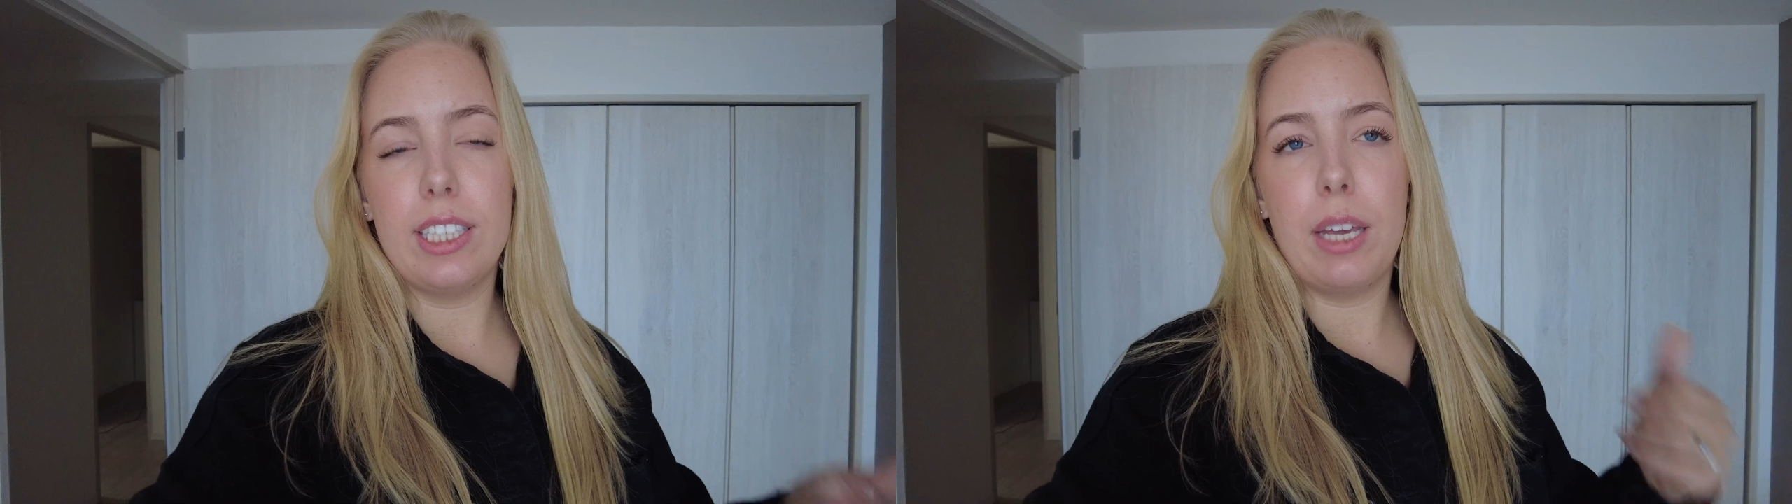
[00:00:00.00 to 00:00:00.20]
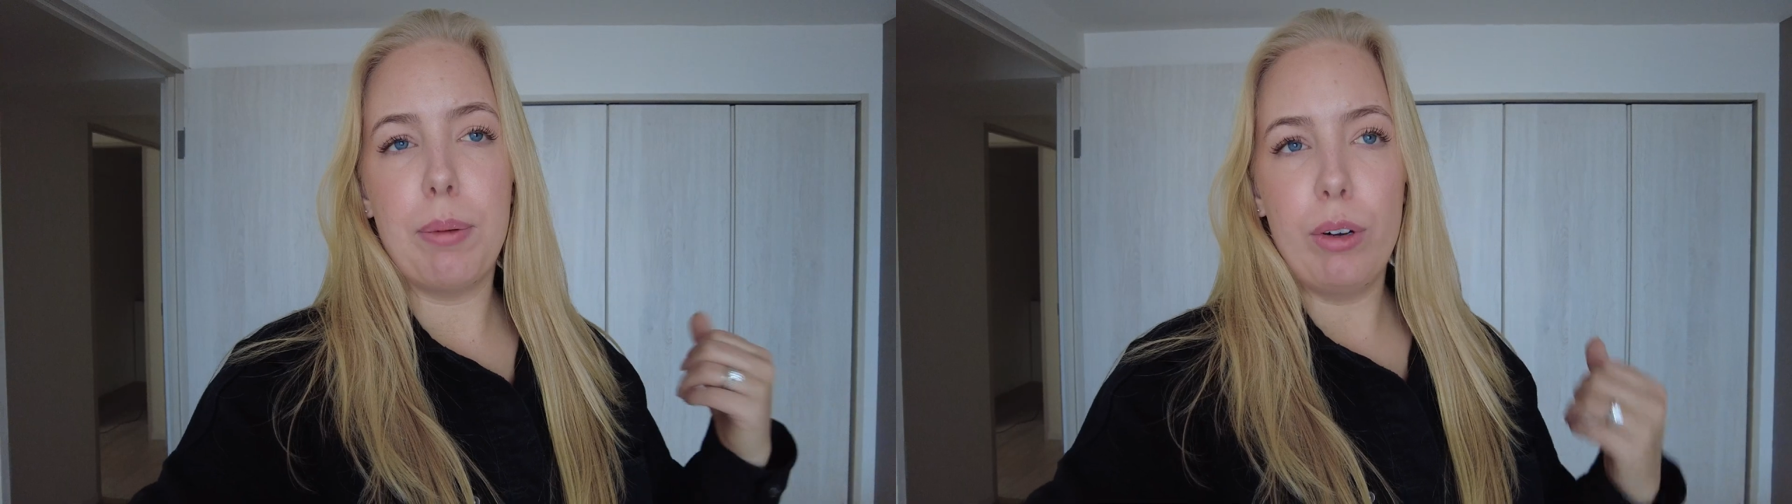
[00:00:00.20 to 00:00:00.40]
I
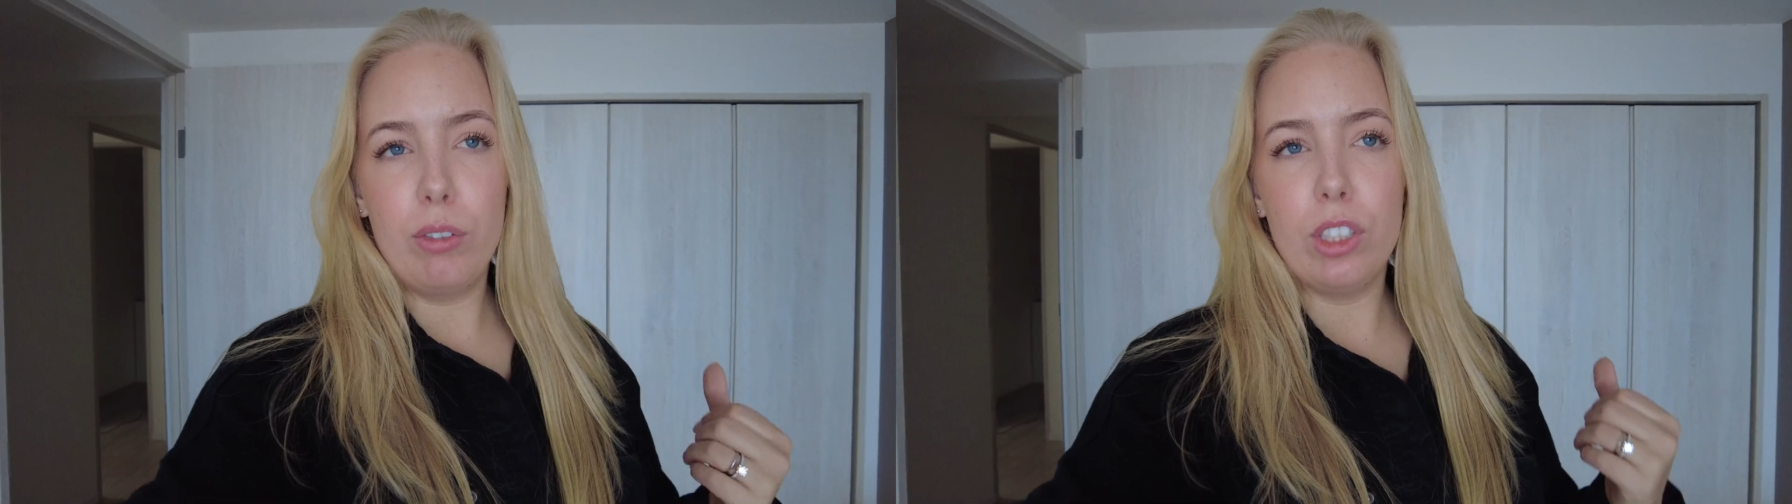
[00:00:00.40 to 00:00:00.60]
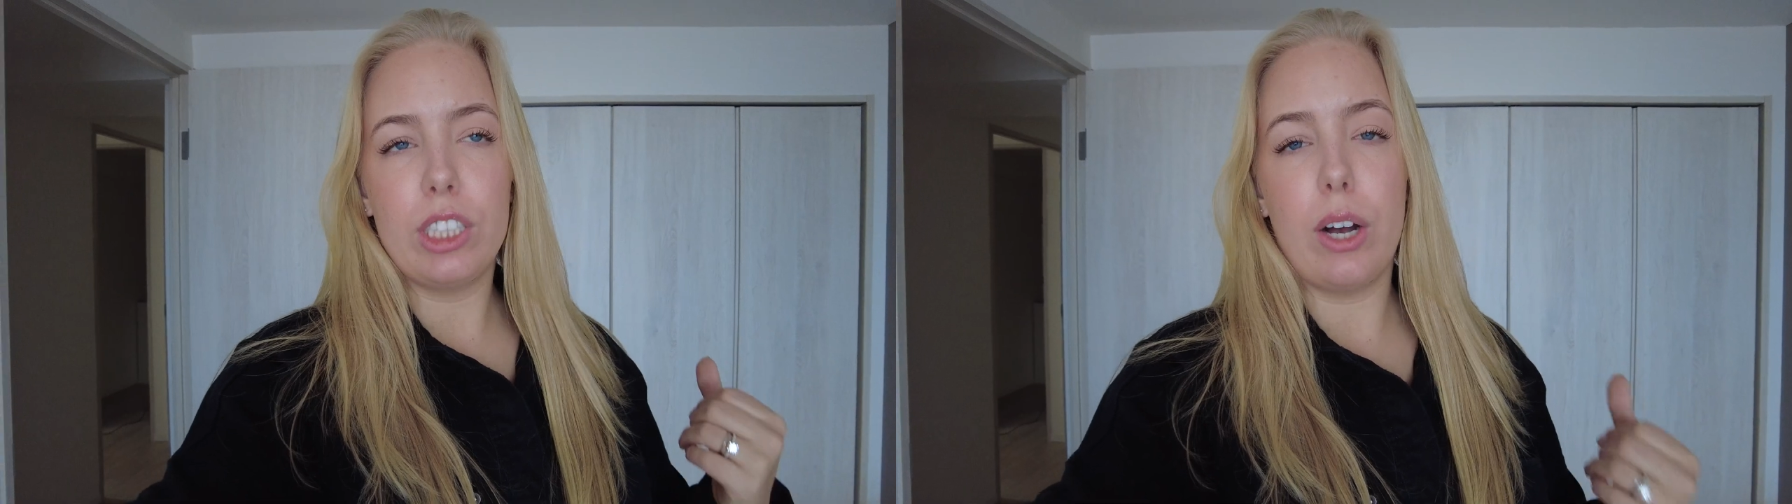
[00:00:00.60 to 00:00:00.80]
came out of
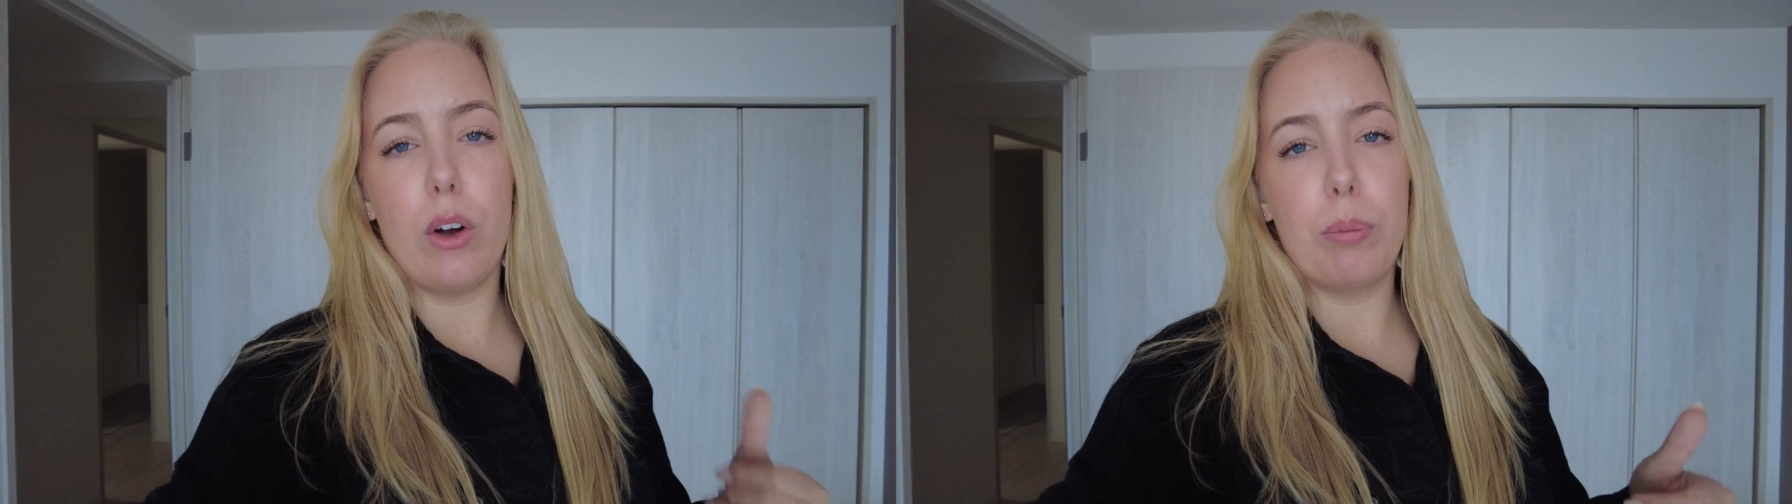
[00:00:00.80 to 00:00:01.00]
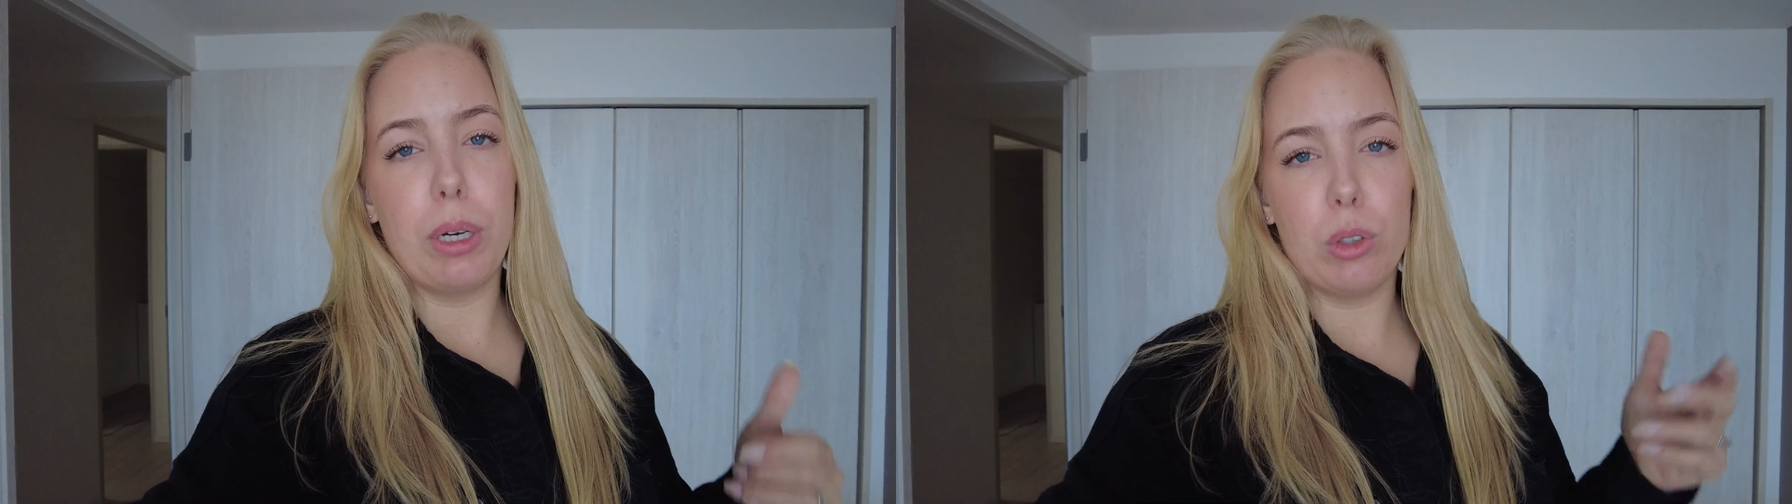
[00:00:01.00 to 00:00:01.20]
the
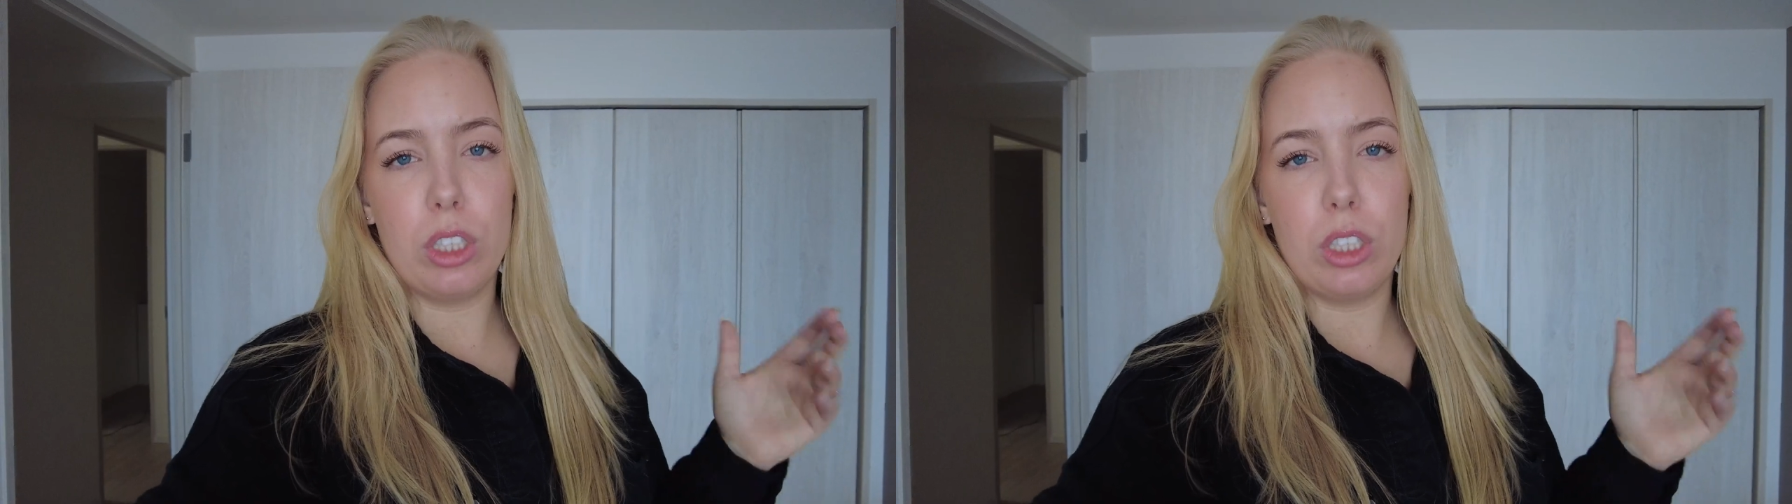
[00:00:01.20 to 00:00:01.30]
shower, but I was